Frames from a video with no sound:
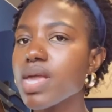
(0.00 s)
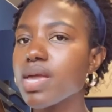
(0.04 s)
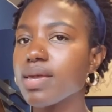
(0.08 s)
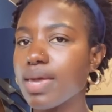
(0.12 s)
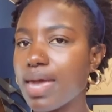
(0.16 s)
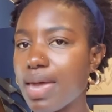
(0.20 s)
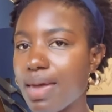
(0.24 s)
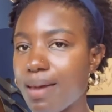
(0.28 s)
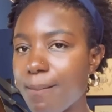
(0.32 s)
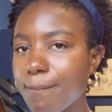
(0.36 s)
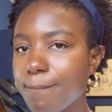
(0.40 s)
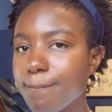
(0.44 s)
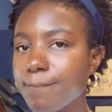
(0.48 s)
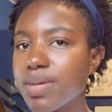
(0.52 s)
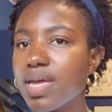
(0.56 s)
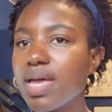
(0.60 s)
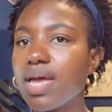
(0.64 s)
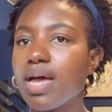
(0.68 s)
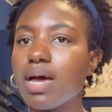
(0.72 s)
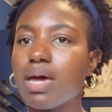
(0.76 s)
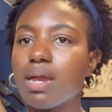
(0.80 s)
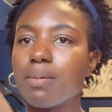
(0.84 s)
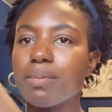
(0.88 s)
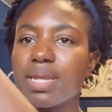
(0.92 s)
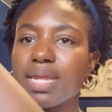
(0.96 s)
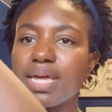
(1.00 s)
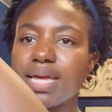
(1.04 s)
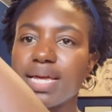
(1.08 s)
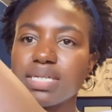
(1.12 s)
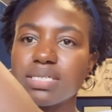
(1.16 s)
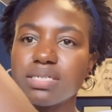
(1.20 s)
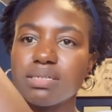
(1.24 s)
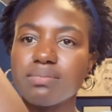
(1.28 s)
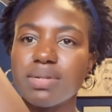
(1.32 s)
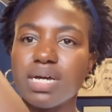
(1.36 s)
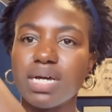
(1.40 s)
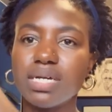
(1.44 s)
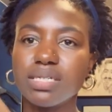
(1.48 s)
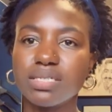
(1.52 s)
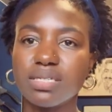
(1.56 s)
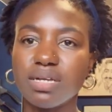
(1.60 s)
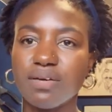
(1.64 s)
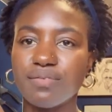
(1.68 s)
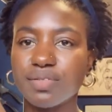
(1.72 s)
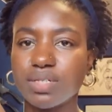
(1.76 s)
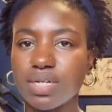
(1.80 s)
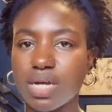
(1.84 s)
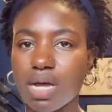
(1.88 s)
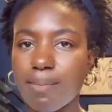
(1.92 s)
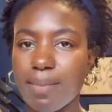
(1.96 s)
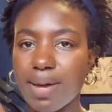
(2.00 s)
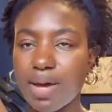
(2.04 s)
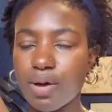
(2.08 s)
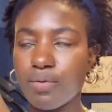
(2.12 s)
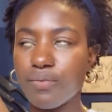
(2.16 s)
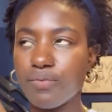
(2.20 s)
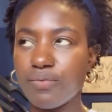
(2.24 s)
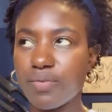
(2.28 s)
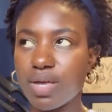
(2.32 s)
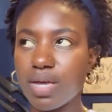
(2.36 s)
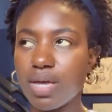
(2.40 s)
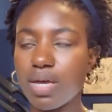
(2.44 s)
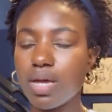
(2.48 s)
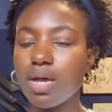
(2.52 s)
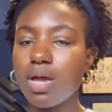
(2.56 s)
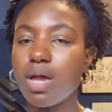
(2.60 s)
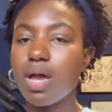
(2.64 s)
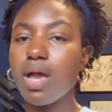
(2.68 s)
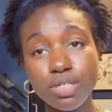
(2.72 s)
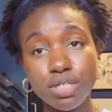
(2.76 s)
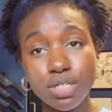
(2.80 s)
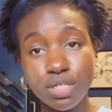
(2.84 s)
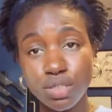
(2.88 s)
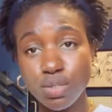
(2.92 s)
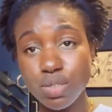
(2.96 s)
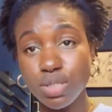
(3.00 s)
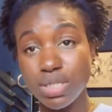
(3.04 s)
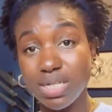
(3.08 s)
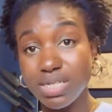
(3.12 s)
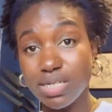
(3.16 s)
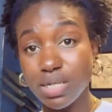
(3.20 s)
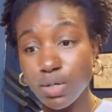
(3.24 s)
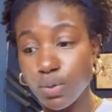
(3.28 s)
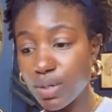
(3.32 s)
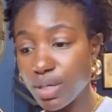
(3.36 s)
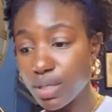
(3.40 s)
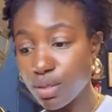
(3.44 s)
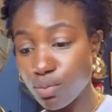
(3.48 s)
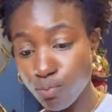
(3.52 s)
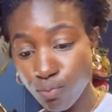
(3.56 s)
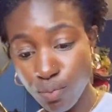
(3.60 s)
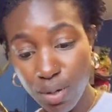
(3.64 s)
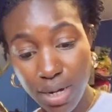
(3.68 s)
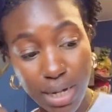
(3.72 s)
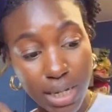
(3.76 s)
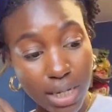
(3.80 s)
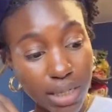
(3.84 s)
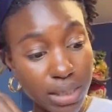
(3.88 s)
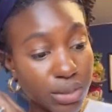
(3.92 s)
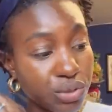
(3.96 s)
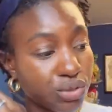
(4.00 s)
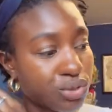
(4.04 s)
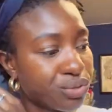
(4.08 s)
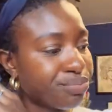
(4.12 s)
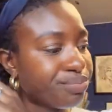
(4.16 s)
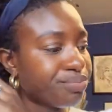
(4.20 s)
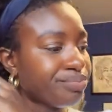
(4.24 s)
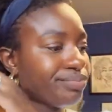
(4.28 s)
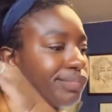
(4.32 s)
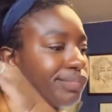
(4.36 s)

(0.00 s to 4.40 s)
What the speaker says: Yeah, and I'm gonna get some like stuff to come out of it. Those are the two things I got in the range.